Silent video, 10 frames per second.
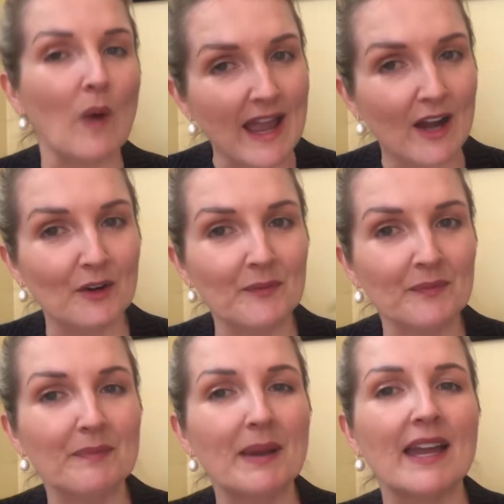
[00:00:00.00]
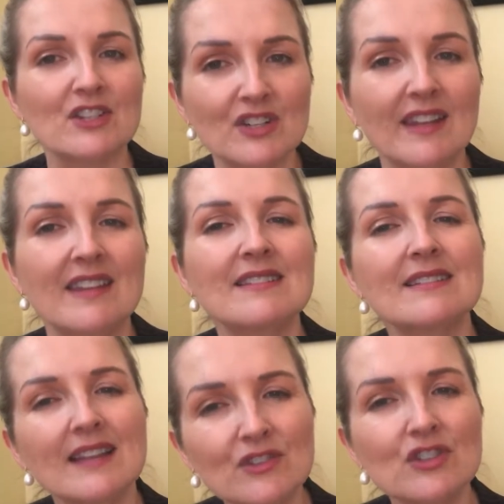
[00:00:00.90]
Wow, passion, it's
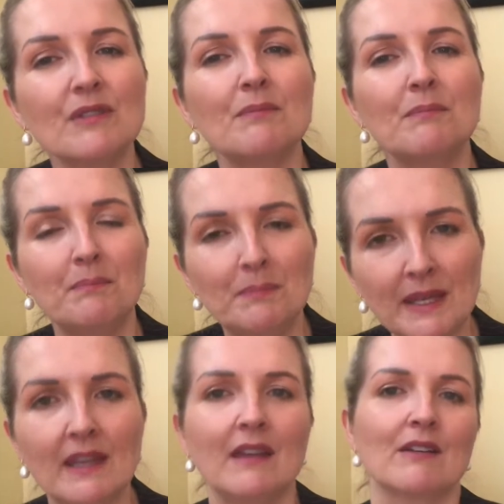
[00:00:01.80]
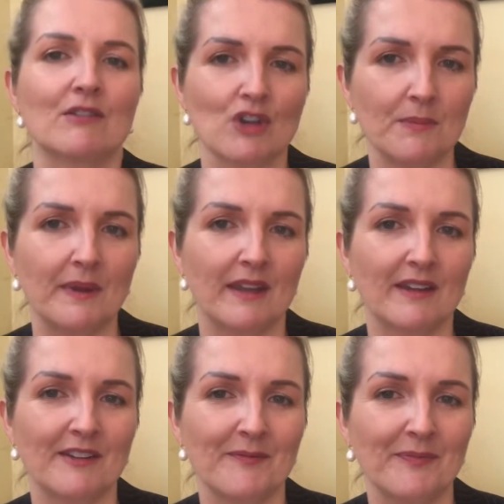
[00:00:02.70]
such a big
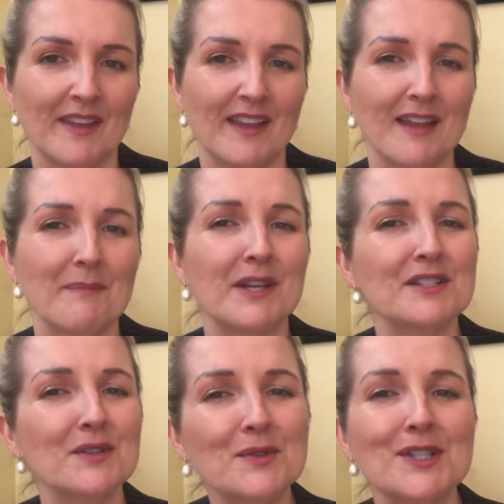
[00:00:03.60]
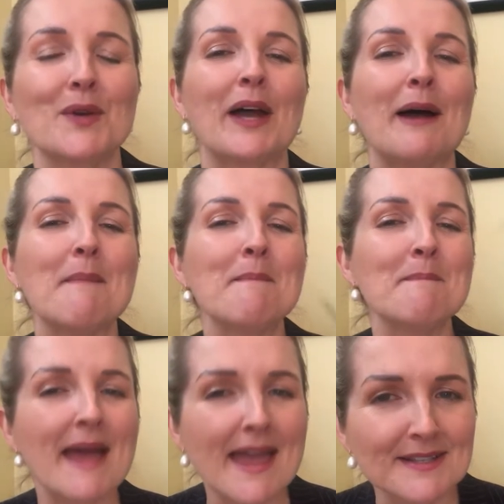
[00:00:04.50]
topic, but it's also a
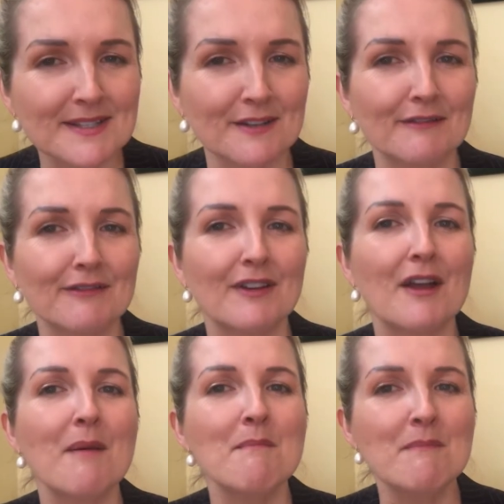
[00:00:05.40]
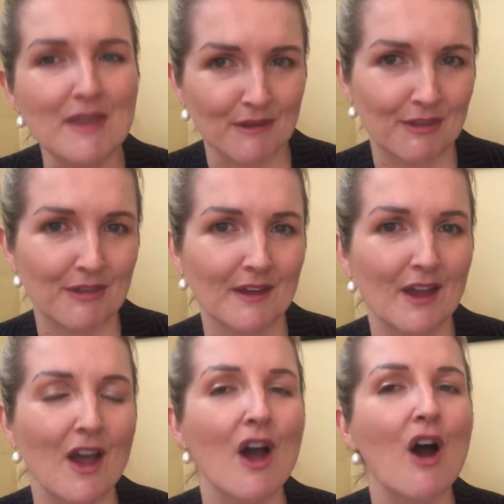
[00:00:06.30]
massive myth.
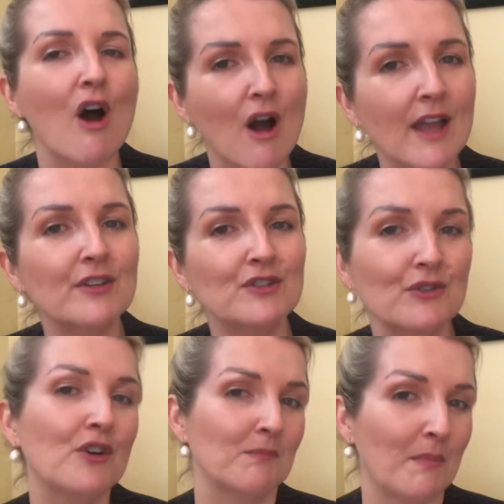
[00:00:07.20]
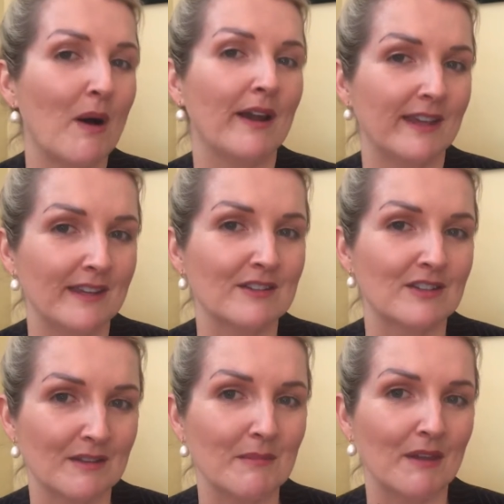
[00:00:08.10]
I do not buy
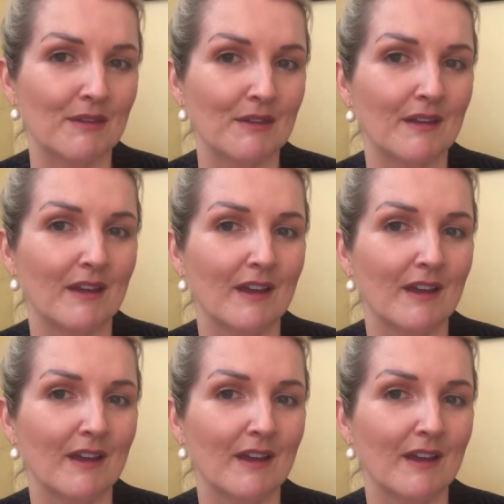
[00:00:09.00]
into the myth